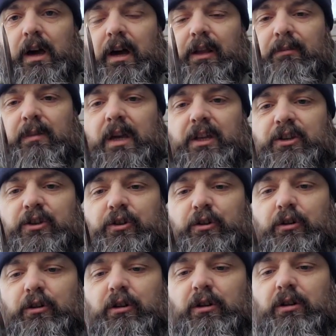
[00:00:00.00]
and made
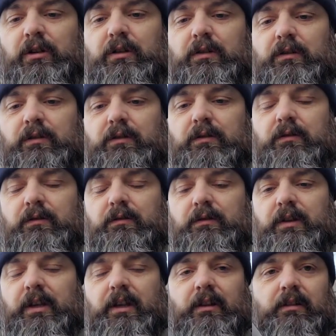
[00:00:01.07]
sure
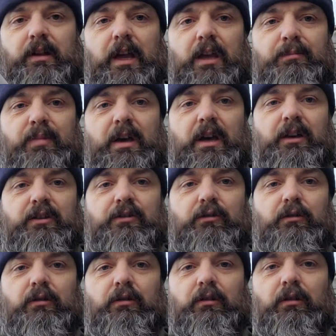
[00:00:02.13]
the apex
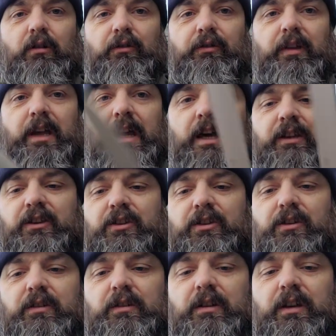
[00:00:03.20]
all along the
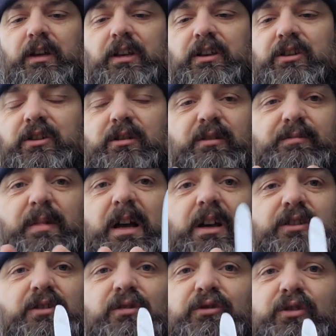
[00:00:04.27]
edge is about
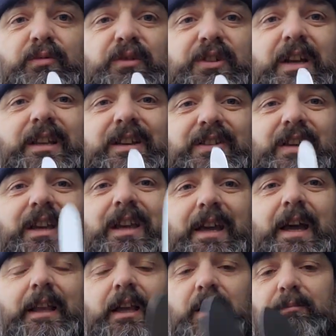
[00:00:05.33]
as 100% as I can
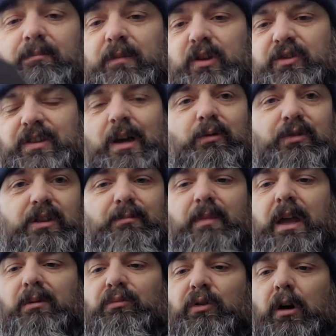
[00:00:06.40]
get it, because that was the
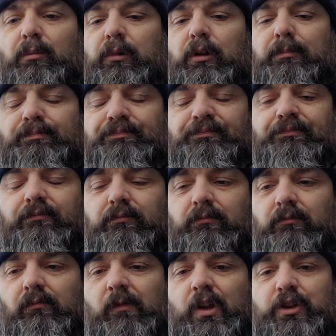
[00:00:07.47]
main problem.
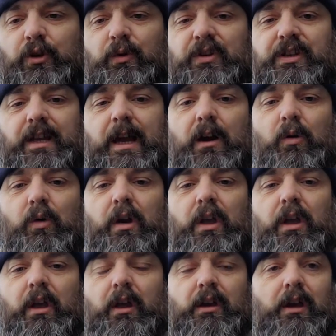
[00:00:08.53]
So it's now
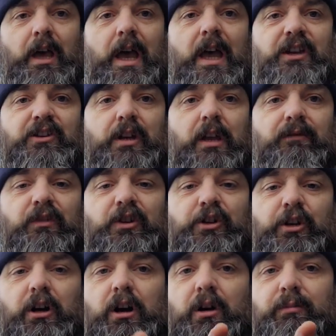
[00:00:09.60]
hair shaving
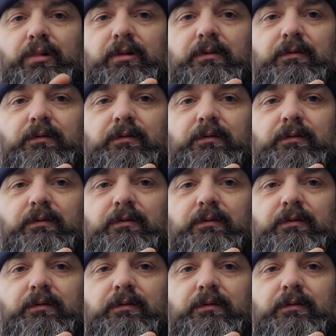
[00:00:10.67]
sharp